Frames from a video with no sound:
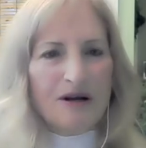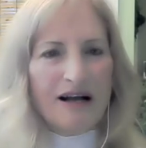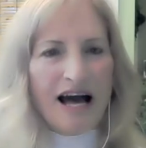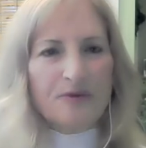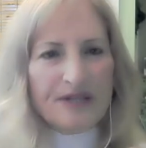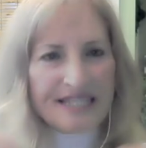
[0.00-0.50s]

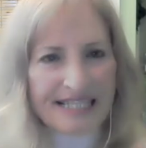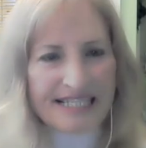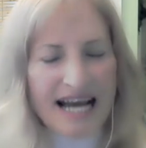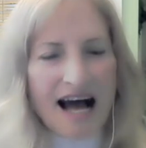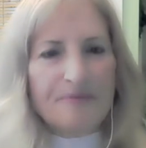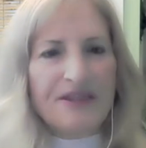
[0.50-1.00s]
How do we
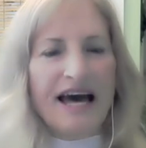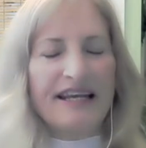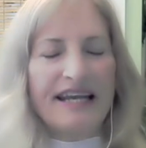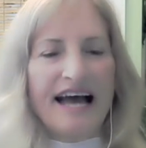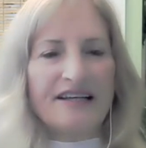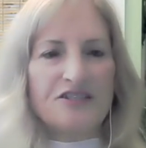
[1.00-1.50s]
stop
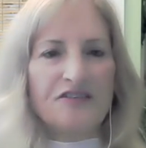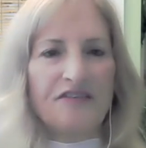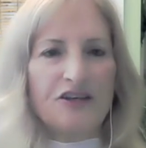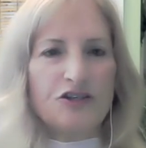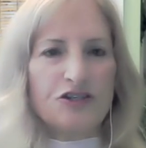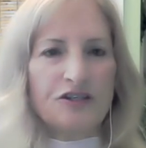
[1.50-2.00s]
that
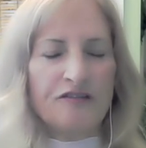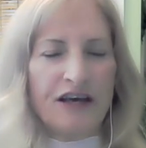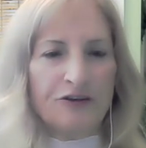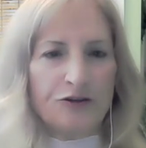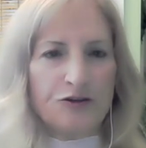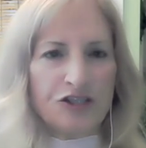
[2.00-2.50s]
activation of
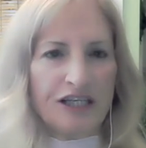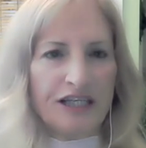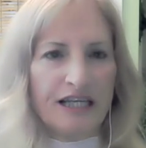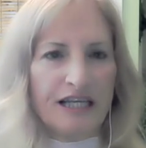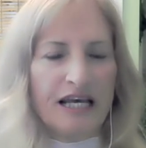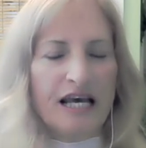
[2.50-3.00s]
energy?